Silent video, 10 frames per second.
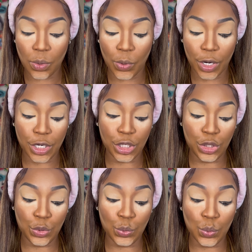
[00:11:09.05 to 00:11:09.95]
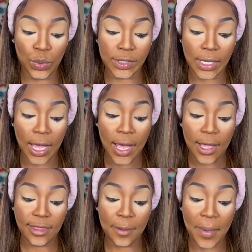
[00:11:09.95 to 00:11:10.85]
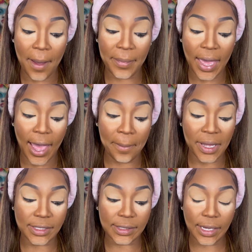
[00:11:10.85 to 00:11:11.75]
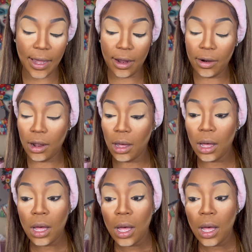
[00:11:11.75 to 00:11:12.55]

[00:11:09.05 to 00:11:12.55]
We're gonna use the Bambi Eye Mascara.